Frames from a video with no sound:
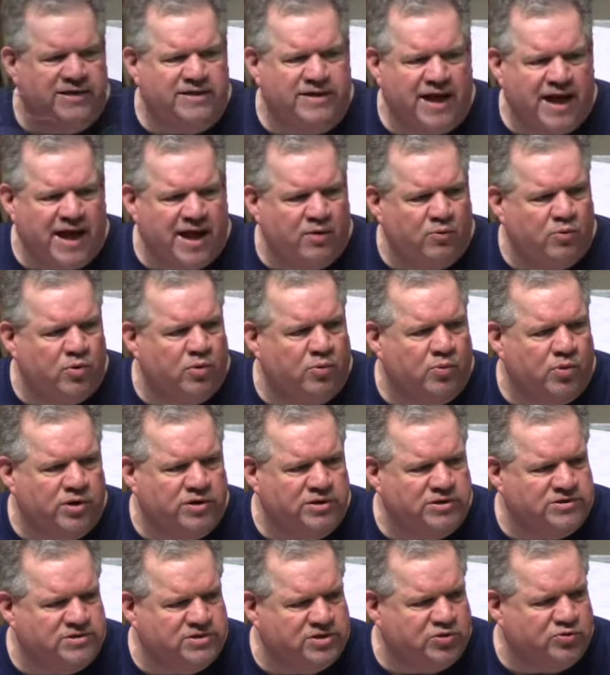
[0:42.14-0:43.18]
a day where we're
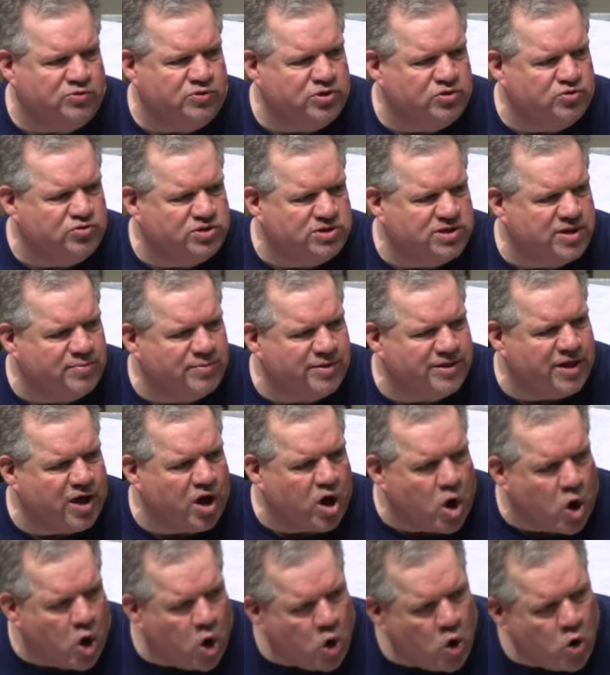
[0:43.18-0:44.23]
just going to do some of
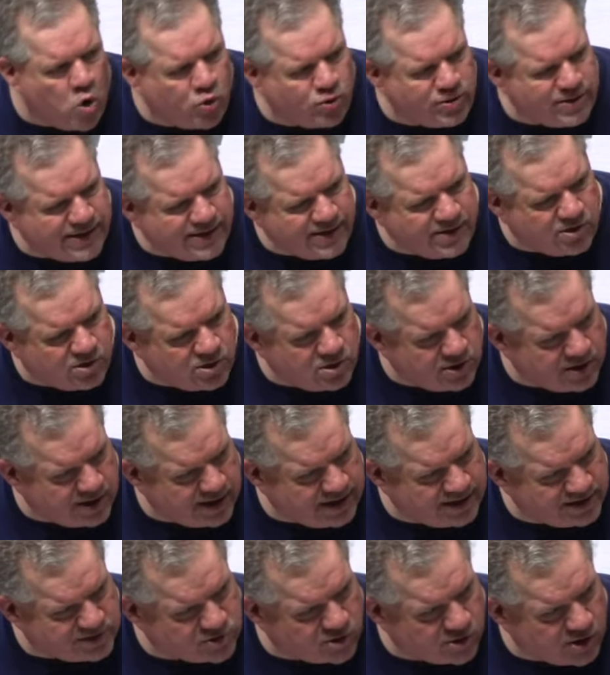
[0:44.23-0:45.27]
the oldie
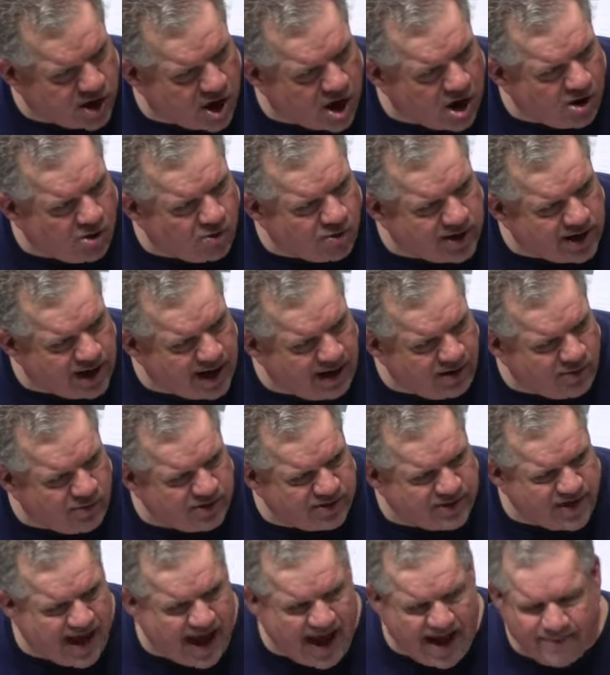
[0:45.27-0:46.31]
goodies. Are y'all okay
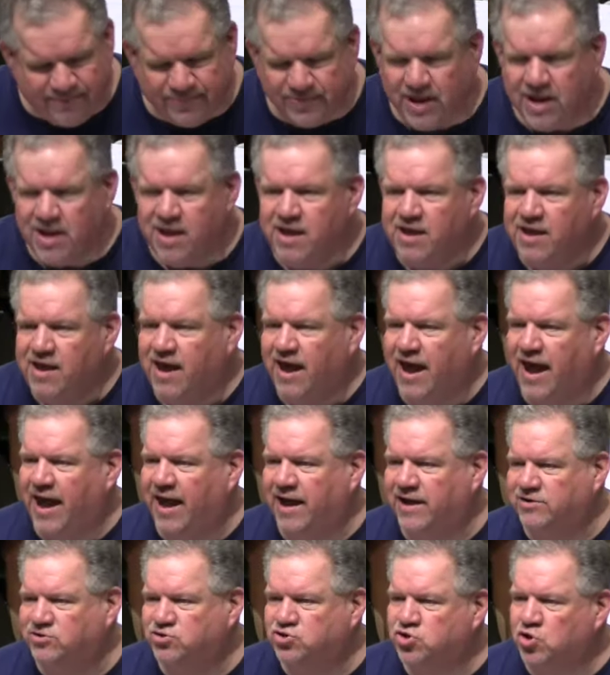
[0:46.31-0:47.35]
with that?
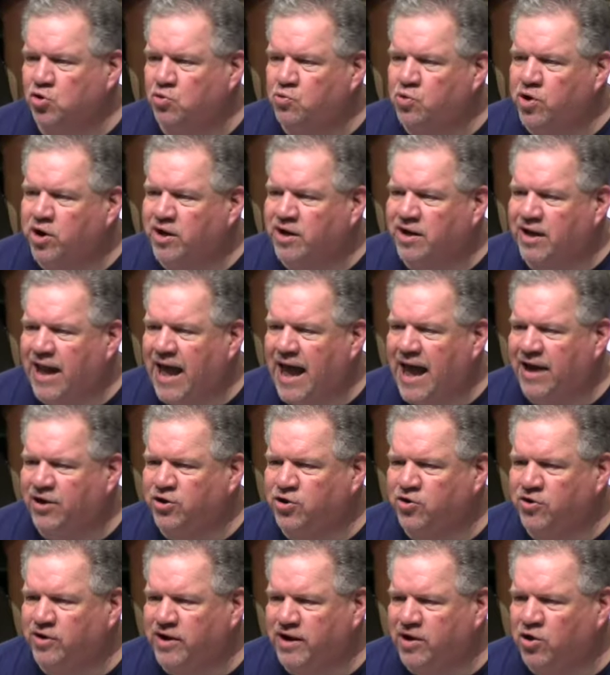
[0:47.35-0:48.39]
And so we're
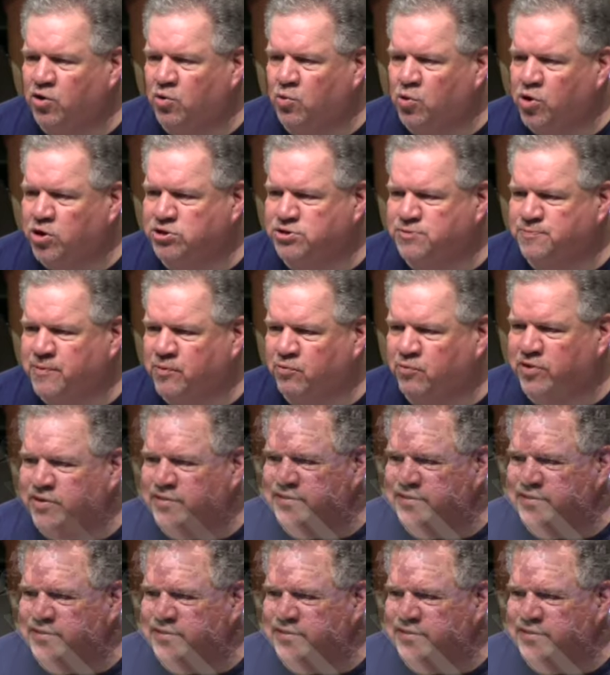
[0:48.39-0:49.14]
glad you're here worshiping